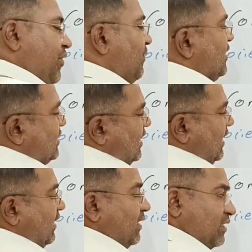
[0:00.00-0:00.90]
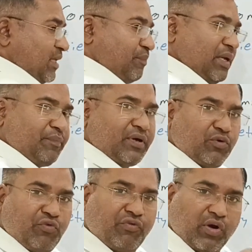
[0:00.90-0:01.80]
we will see the
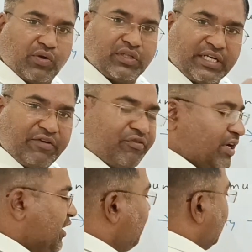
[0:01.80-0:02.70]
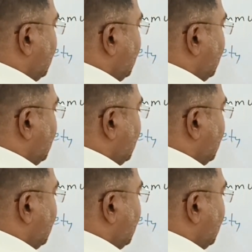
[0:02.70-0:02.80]
people who follow the different